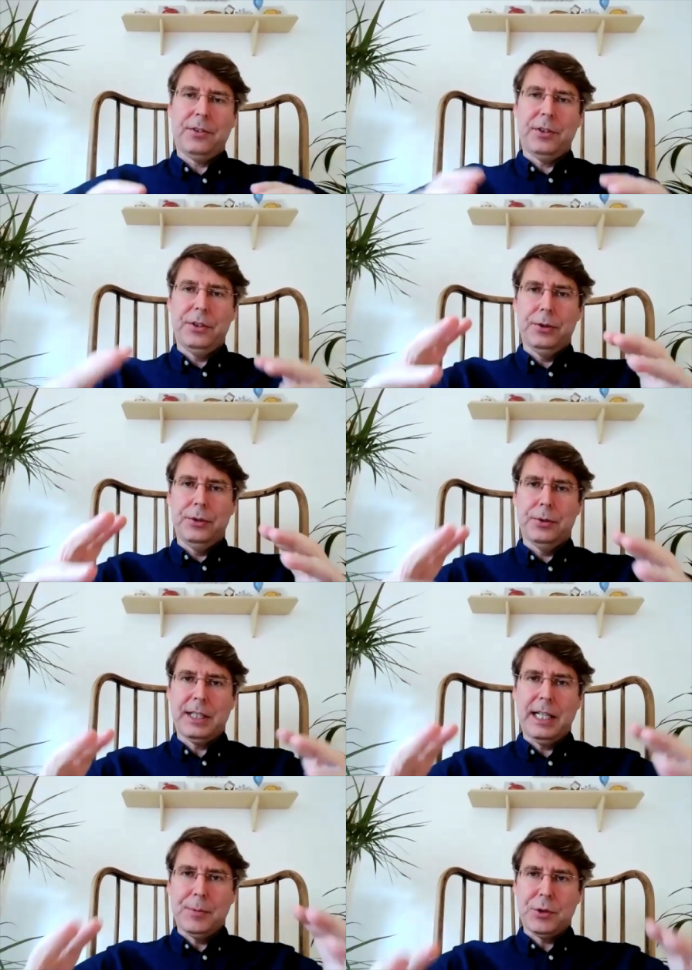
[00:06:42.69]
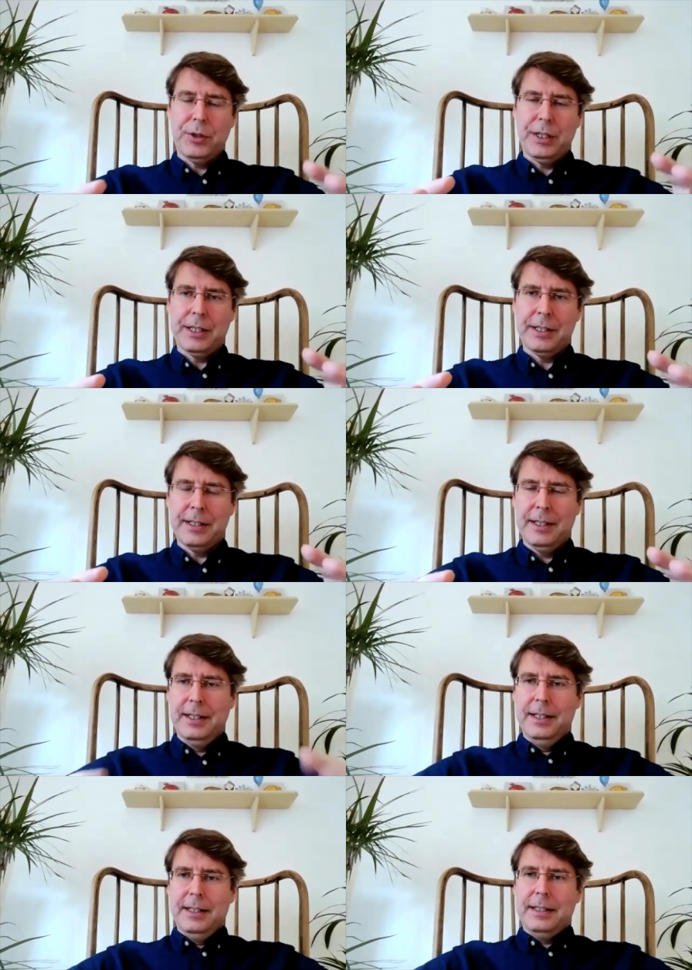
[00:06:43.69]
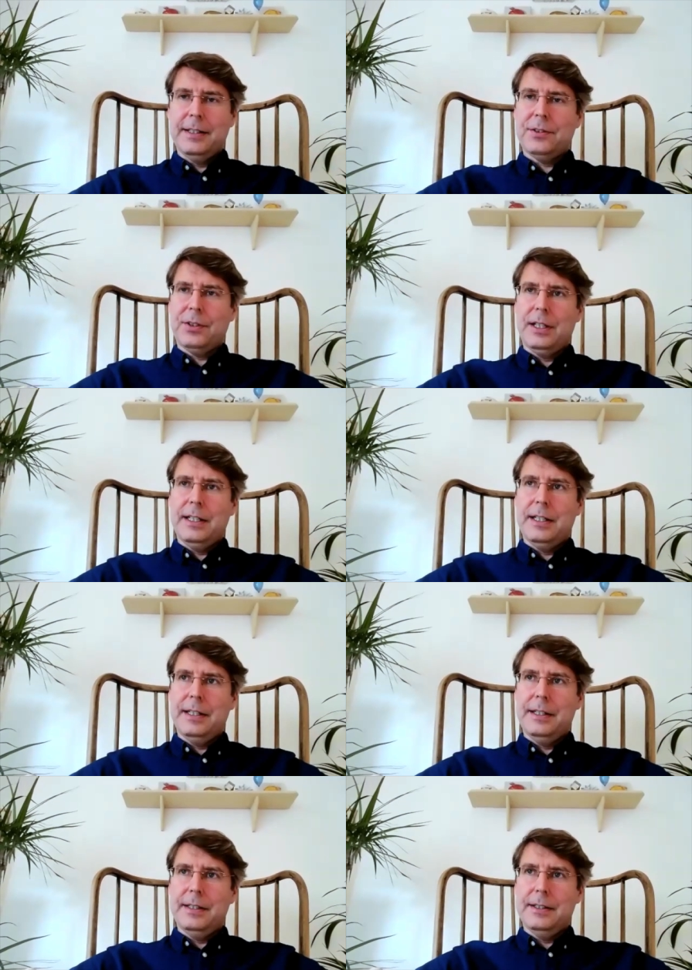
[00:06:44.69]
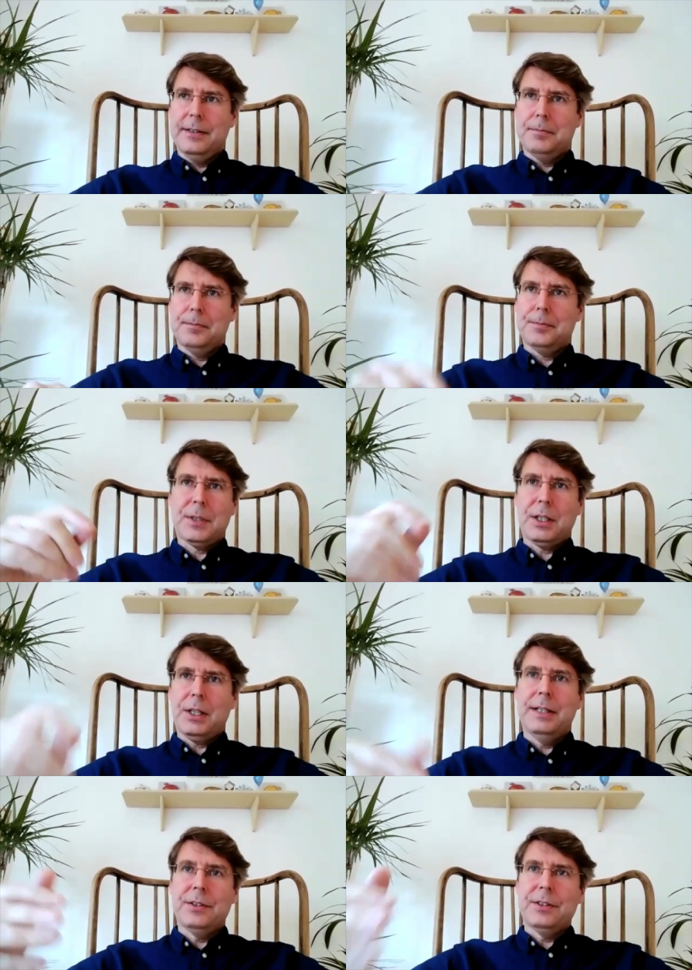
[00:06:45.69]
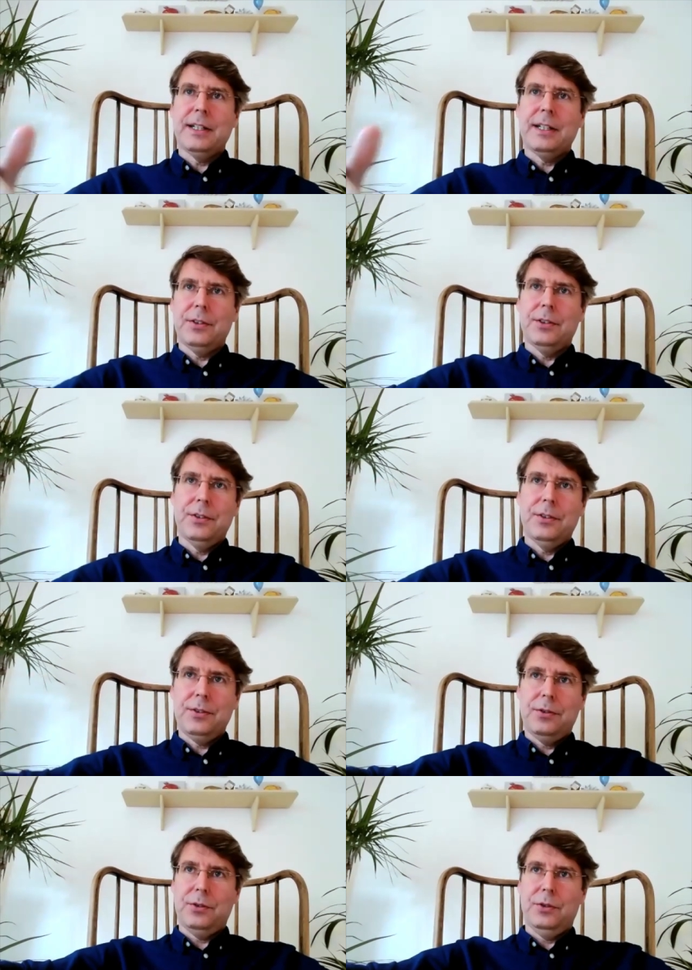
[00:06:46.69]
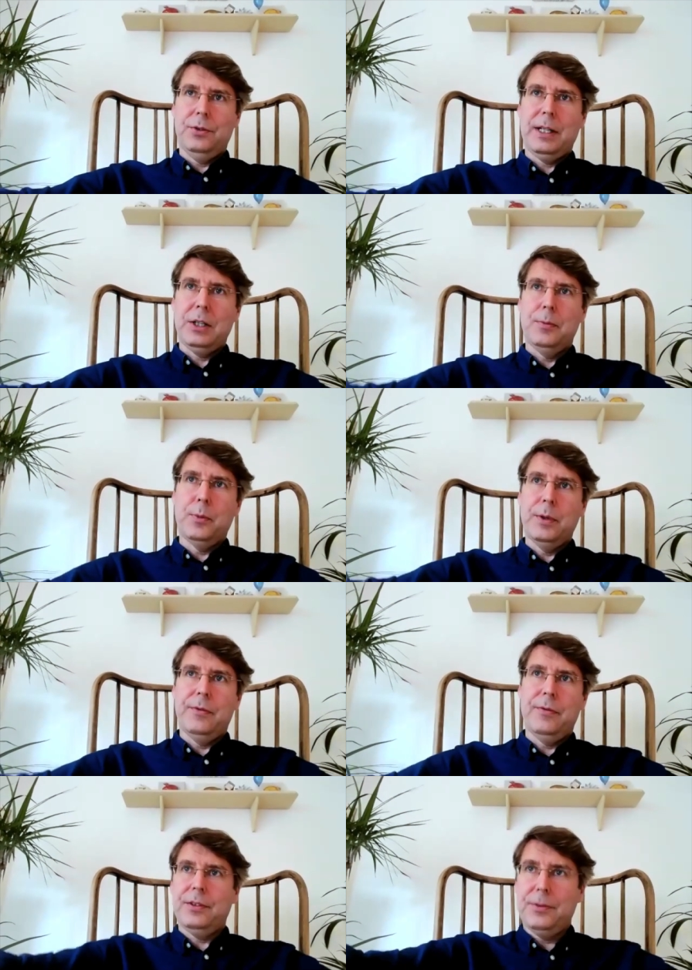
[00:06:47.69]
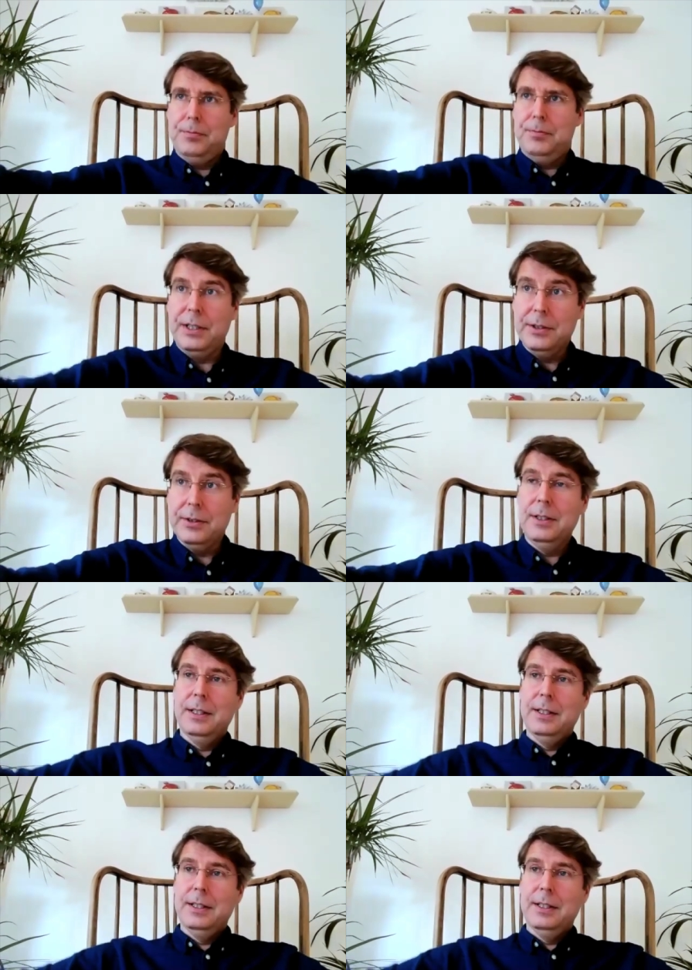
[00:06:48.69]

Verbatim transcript: So you're, you're capturing, let's say, client has asked us to help with this deal.